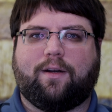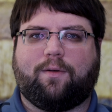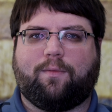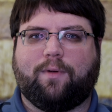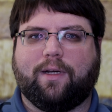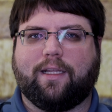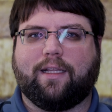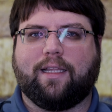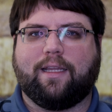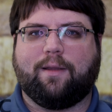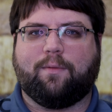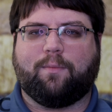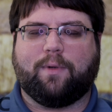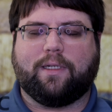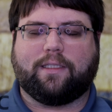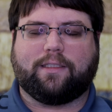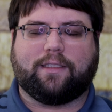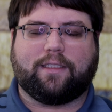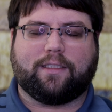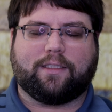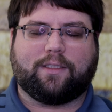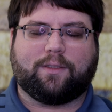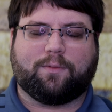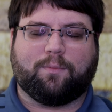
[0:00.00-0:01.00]
really with
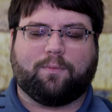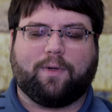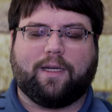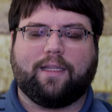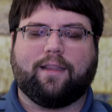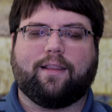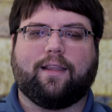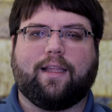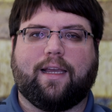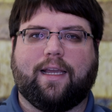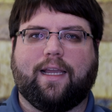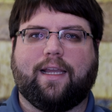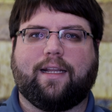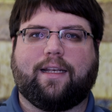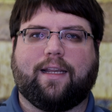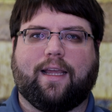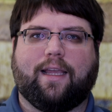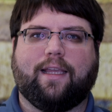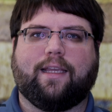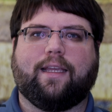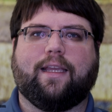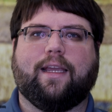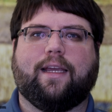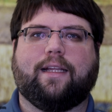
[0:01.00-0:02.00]
just one light
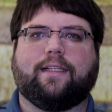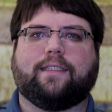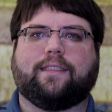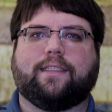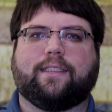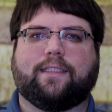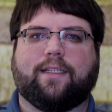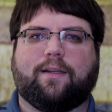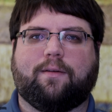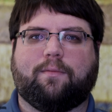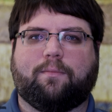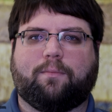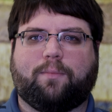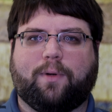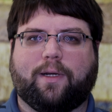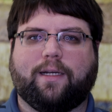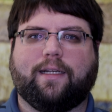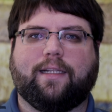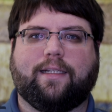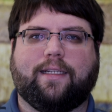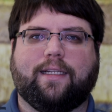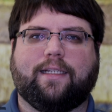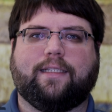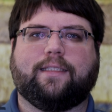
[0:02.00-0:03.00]
I get some
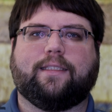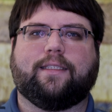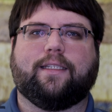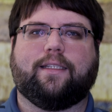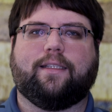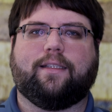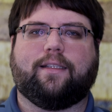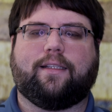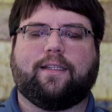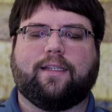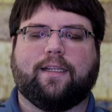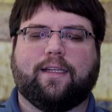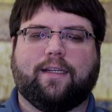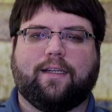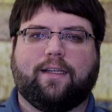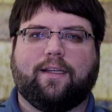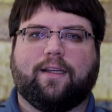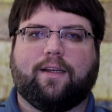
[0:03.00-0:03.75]
pretty decent